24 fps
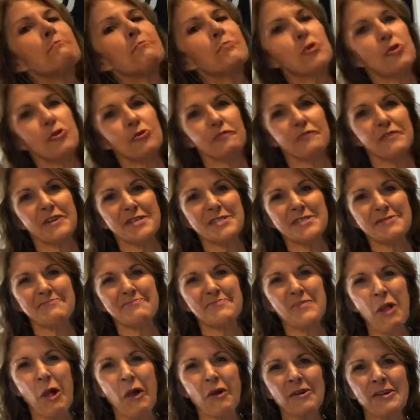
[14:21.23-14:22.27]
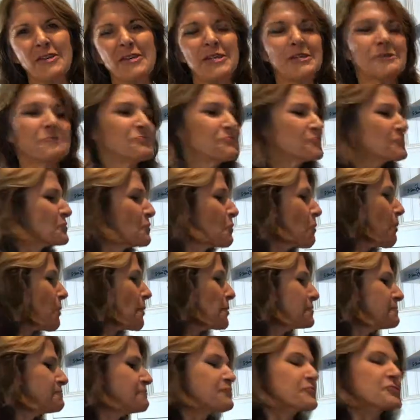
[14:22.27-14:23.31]
Perfect. Okay.
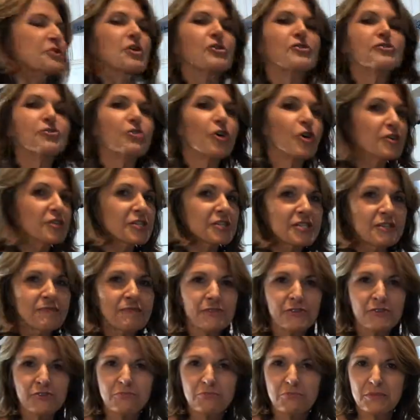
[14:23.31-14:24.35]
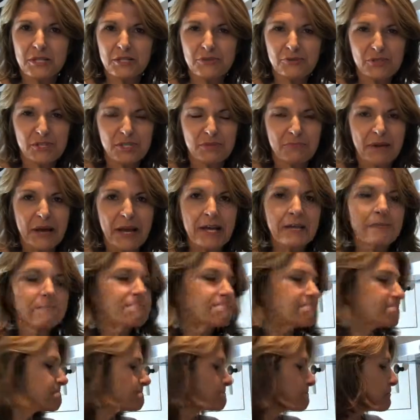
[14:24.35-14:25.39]
Not a difficult meal to make.
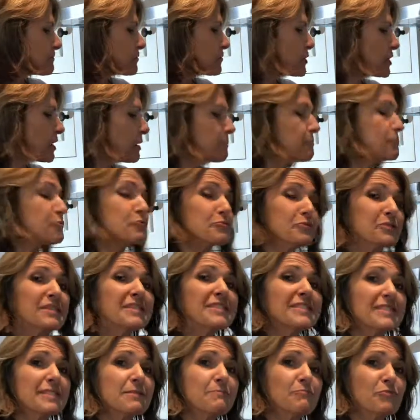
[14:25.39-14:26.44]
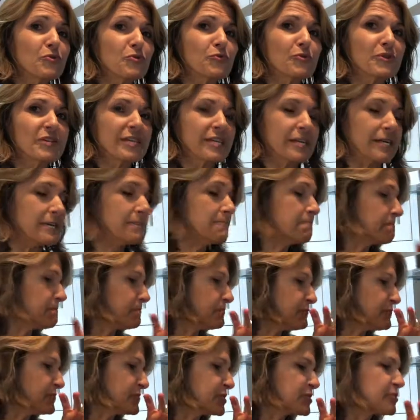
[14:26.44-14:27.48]
Pretty simple really.
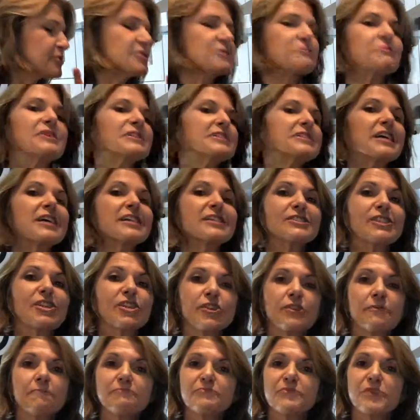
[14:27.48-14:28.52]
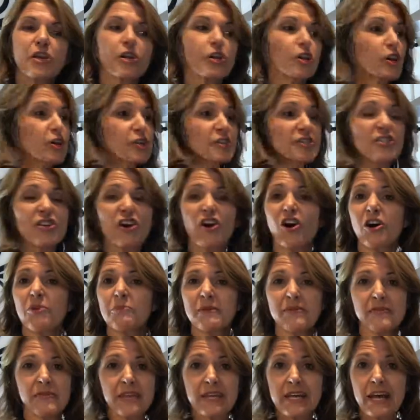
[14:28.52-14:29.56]
Excuse me. It takes a lot of time
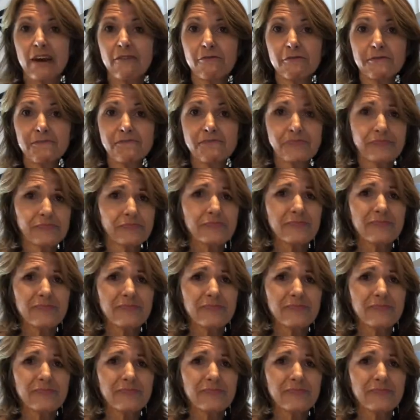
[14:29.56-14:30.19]
in the oven,